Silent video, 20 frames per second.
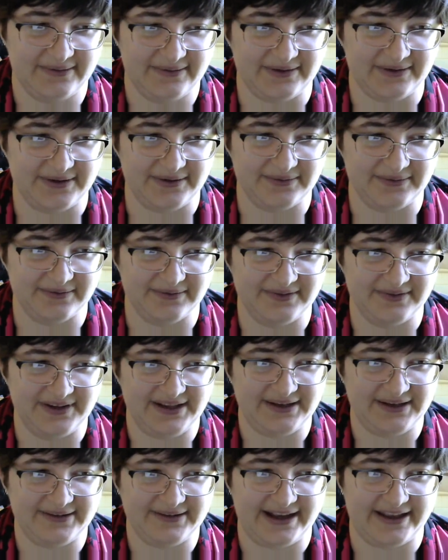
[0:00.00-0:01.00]
would
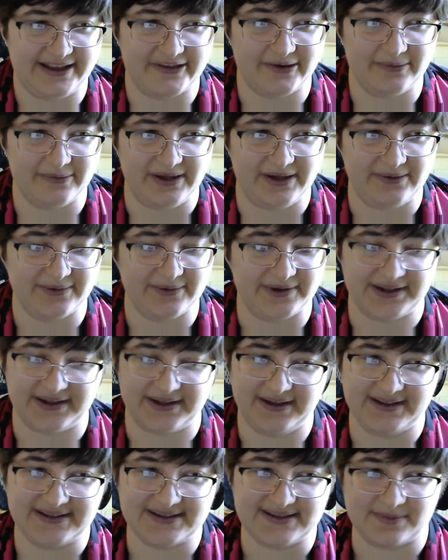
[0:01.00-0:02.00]
really rather be
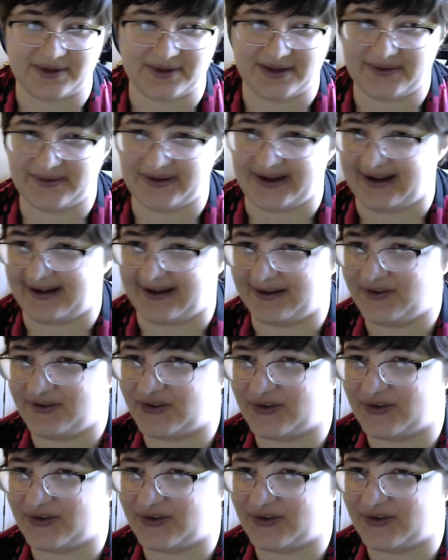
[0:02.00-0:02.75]
working on something creative,